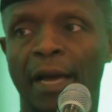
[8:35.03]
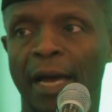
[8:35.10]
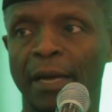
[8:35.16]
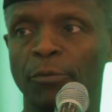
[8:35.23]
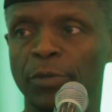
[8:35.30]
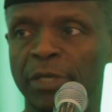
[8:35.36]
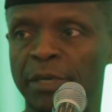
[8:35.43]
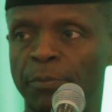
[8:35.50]

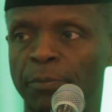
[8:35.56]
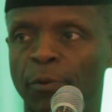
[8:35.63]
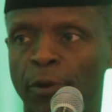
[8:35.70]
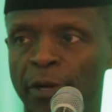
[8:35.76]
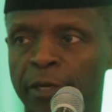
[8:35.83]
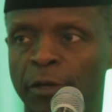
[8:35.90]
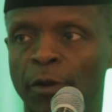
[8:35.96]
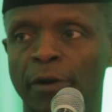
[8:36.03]
And we
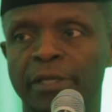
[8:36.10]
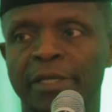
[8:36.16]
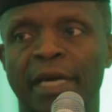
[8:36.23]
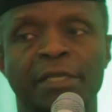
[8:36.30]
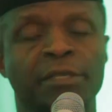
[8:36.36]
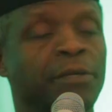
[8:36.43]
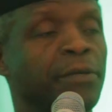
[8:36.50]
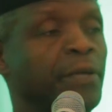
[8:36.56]
deploy young
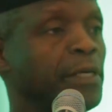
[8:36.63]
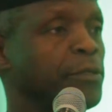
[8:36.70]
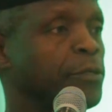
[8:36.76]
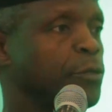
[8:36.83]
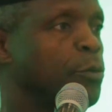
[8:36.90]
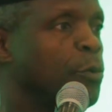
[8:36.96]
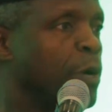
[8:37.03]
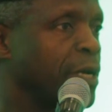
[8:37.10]

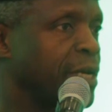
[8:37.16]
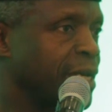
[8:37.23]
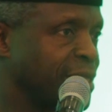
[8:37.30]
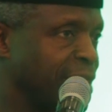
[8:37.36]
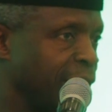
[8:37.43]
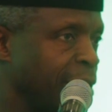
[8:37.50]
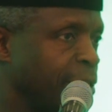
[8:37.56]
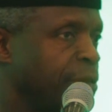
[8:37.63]
Nigerians to work
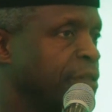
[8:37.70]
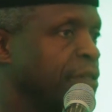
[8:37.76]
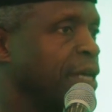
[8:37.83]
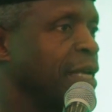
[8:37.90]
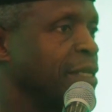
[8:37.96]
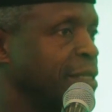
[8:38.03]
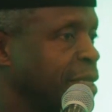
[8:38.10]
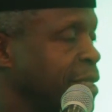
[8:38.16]
as health
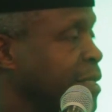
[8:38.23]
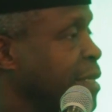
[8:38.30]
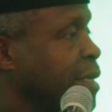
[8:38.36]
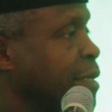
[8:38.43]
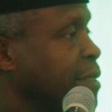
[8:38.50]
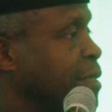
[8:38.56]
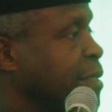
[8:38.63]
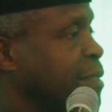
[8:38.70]
and
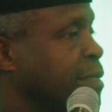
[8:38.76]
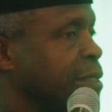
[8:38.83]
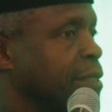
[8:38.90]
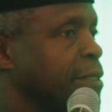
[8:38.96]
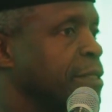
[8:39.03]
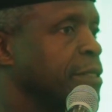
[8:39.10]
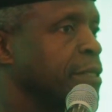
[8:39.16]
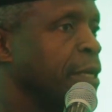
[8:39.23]
teaching
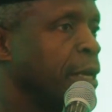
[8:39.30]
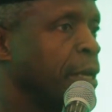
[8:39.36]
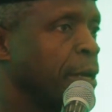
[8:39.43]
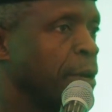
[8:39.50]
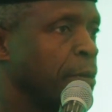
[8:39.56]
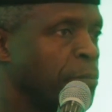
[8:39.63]
assistants,